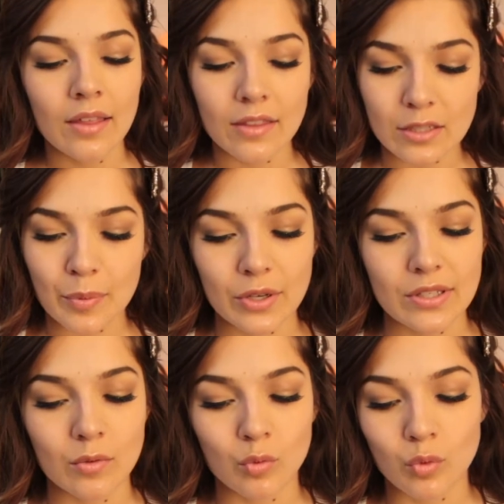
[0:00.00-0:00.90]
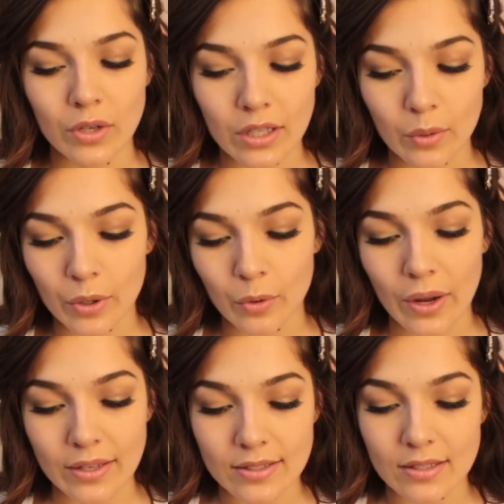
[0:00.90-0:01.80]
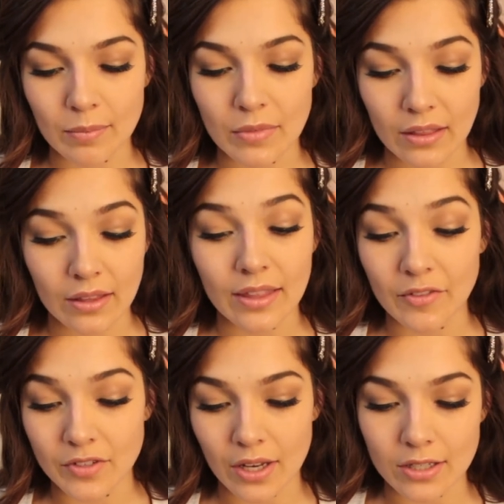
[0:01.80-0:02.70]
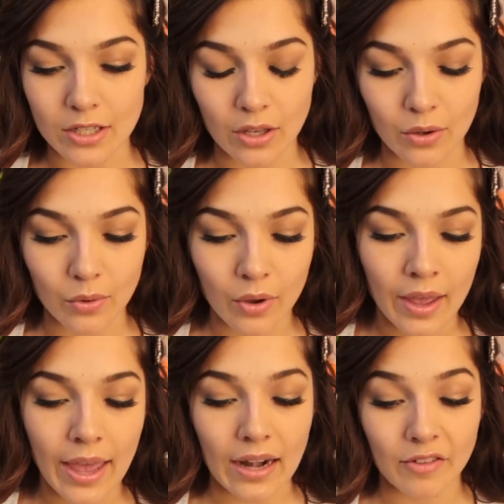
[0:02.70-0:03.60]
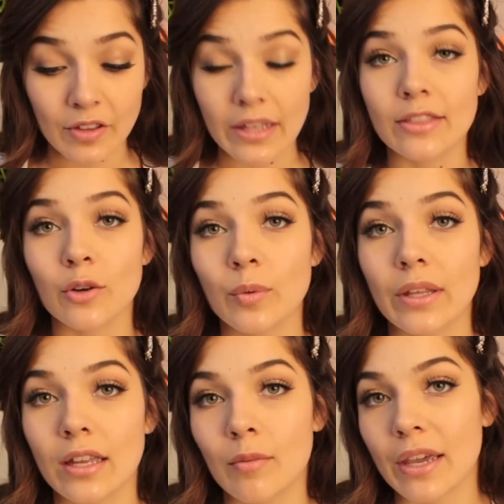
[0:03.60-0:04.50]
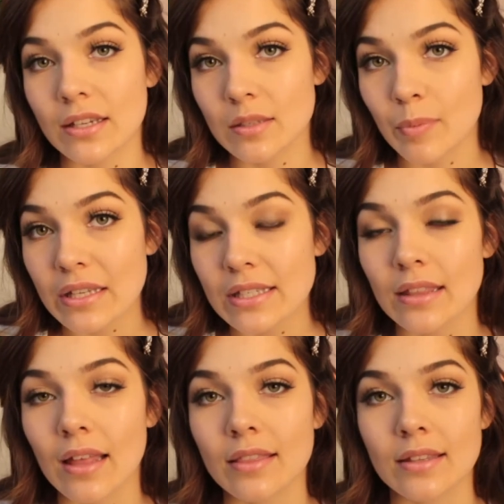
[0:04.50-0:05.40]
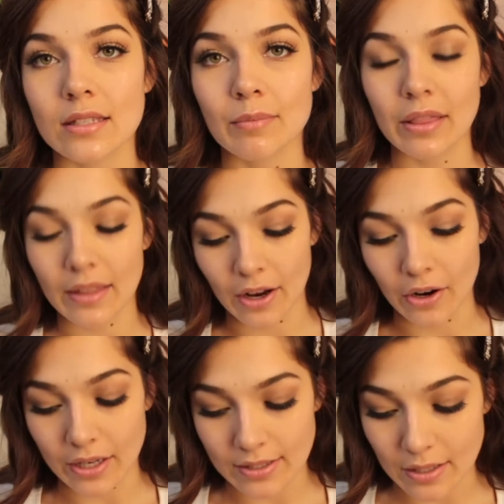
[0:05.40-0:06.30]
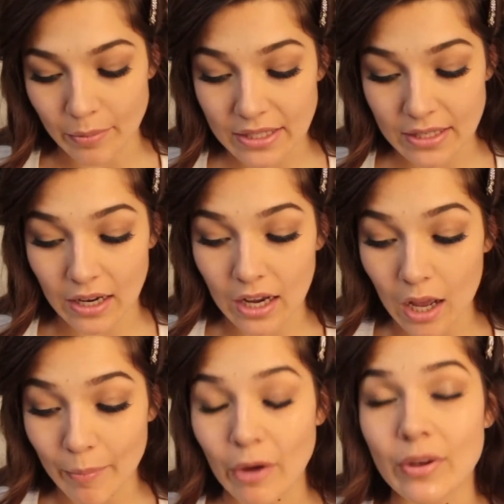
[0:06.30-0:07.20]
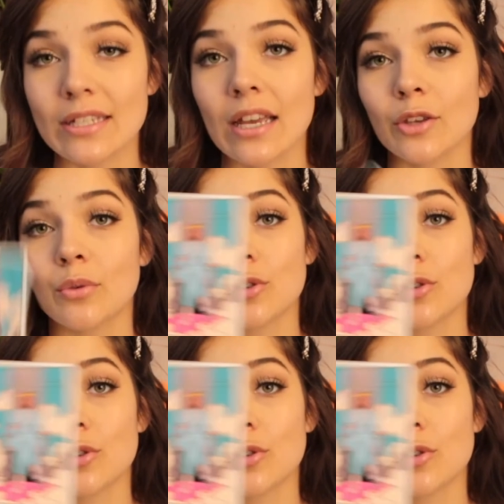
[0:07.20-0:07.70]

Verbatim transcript: this person really regrets something that they've done to you and i feel like they're really going to be expressing that this month aries somebody's going to come out and tell you